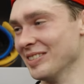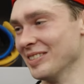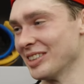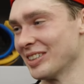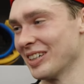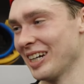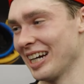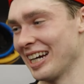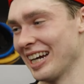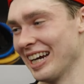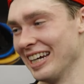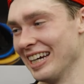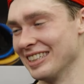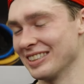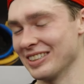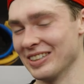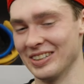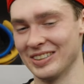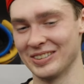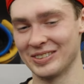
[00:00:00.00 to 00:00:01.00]
He's a great guy,
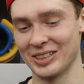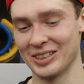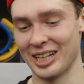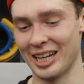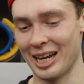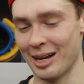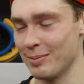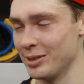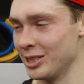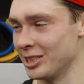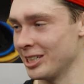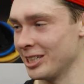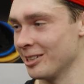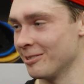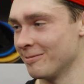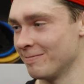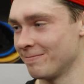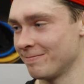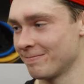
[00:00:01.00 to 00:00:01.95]
so really happy he's here.